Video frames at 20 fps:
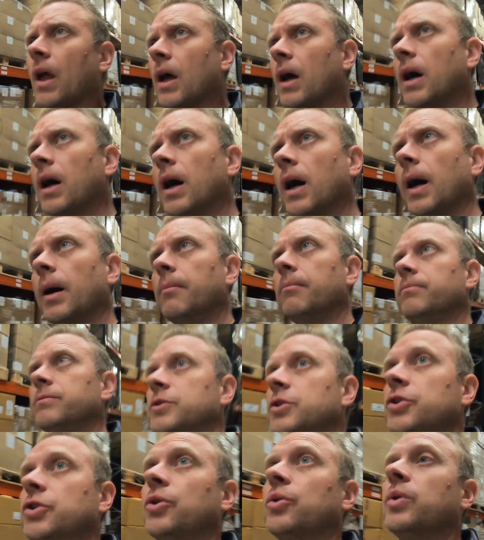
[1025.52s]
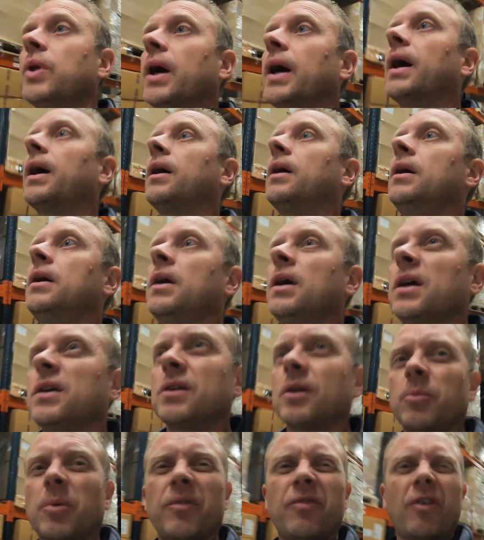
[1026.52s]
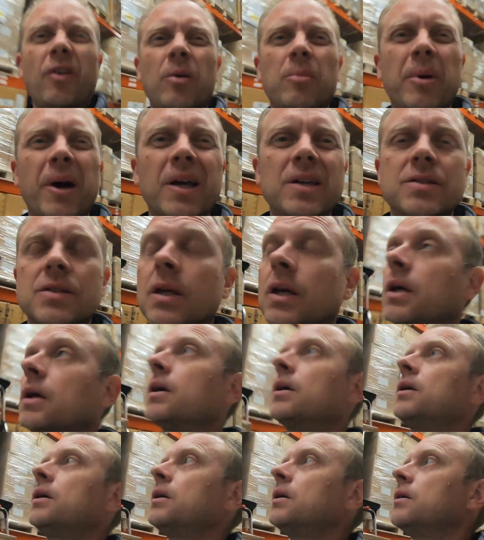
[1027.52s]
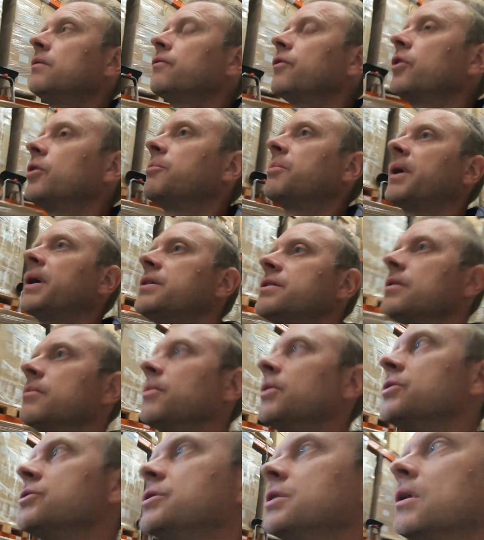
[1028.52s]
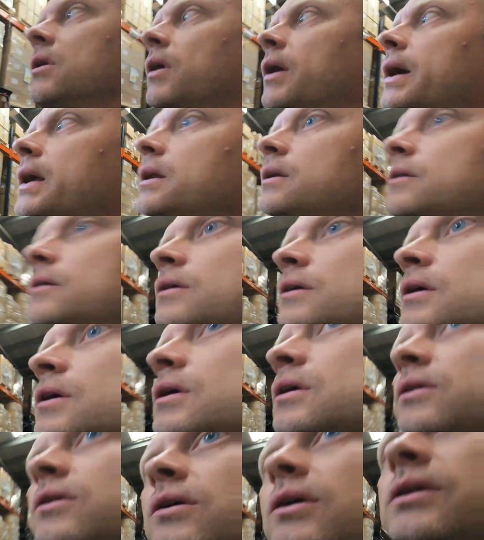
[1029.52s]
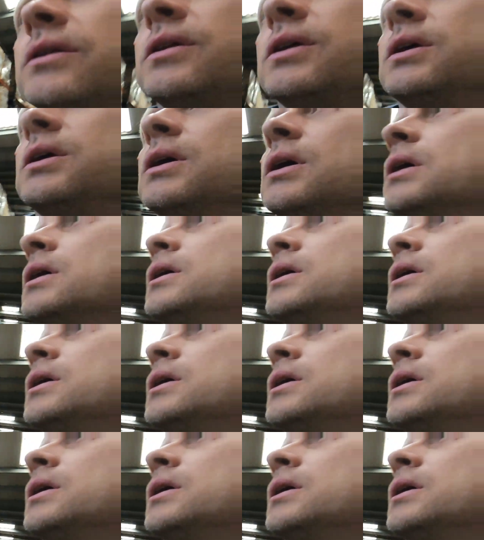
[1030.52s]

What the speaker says: to do that. It's going to be very basic emergency lighting on the